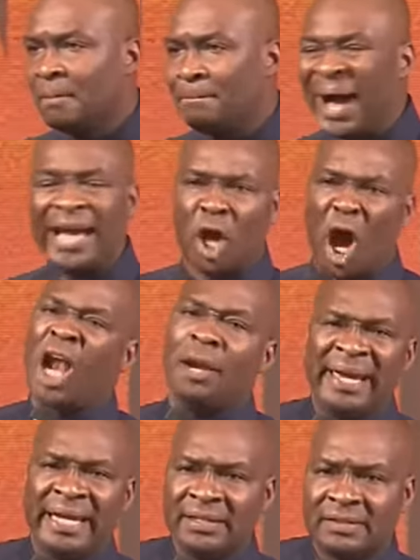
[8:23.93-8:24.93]
by all
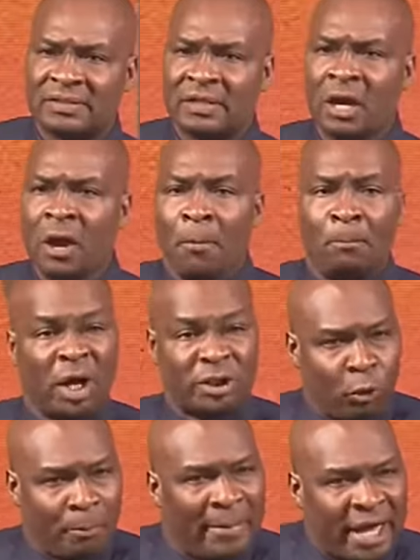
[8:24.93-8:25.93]
means,
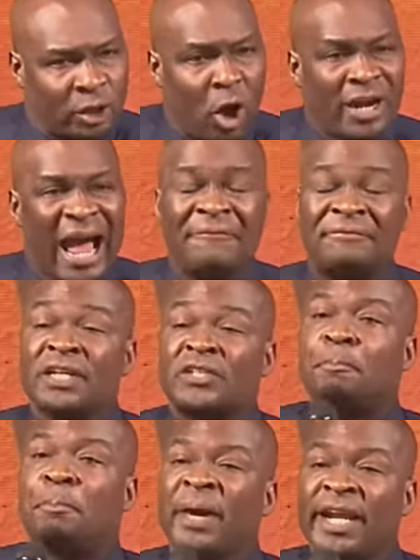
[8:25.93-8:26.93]
but you may not have the
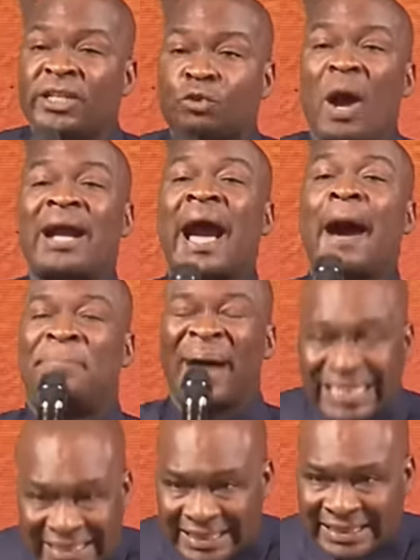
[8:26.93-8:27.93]
spiritual
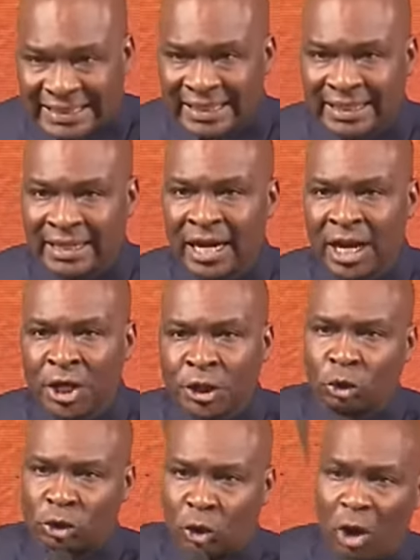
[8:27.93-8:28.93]
capacity.
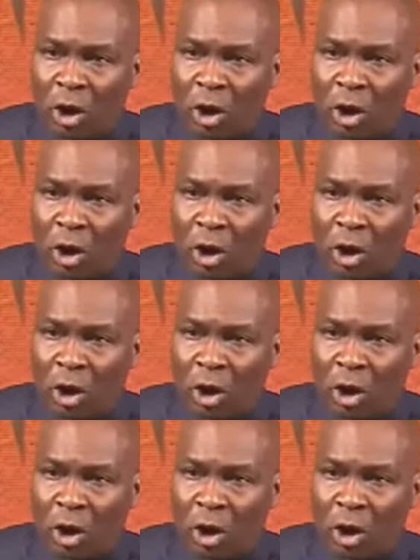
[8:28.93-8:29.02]
You don't